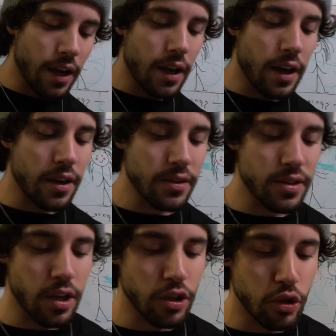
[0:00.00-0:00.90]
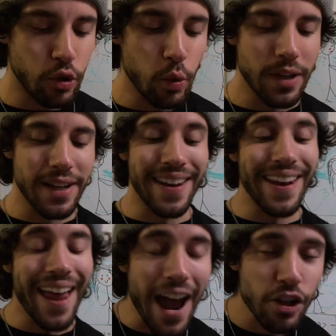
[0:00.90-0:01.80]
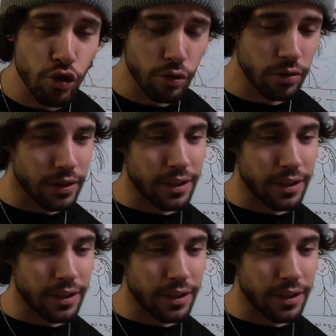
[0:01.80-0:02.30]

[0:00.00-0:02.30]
is do it naturally.